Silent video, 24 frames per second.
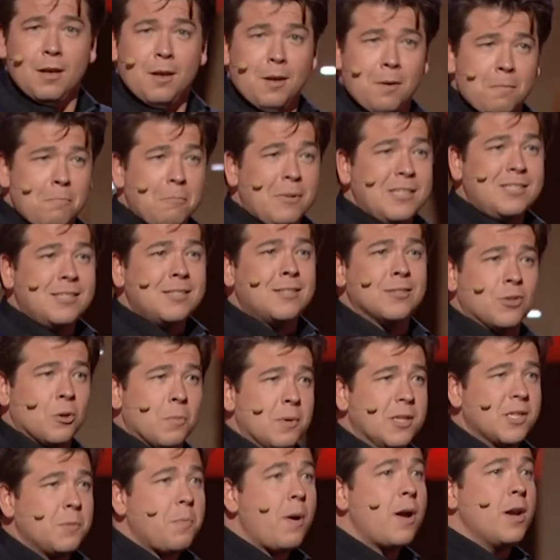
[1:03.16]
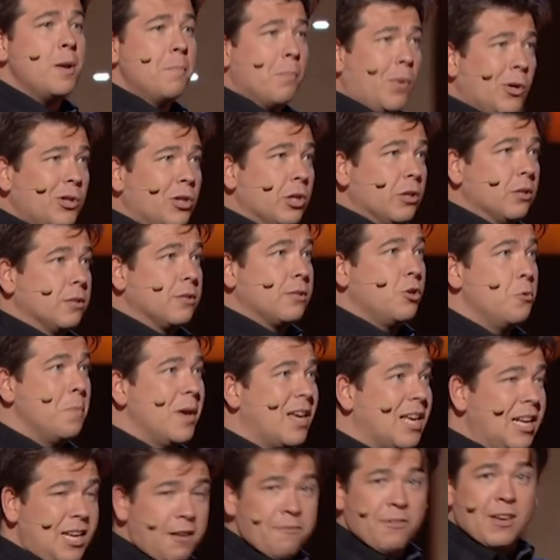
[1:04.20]
My sister told me this. Apparently models who
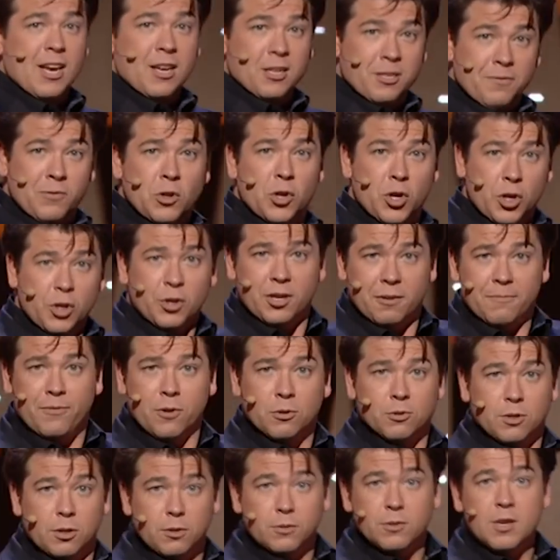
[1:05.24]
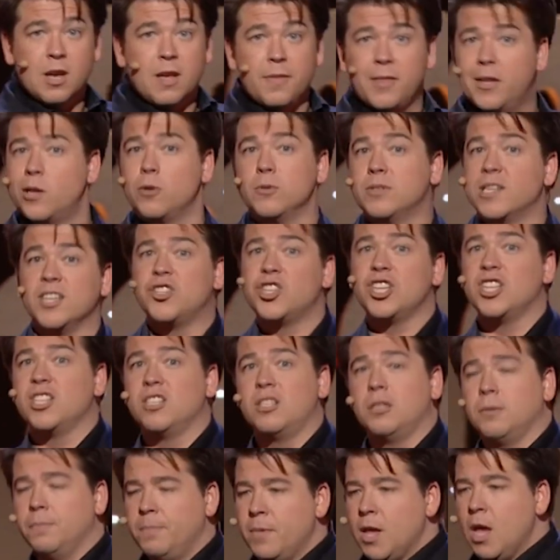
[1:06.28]
make a living out of looking good in photos, they don't say
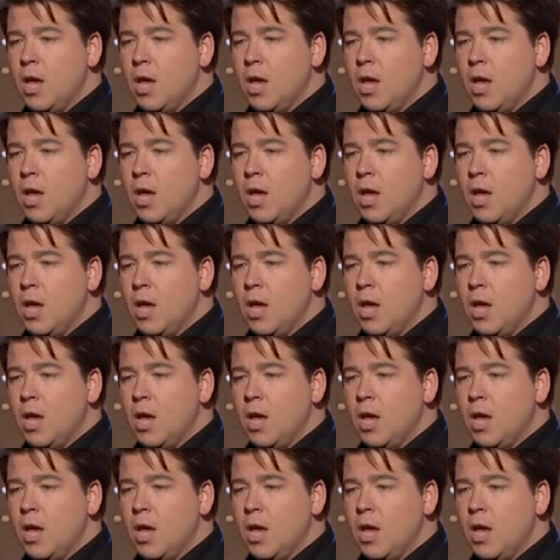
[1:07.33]
cheese.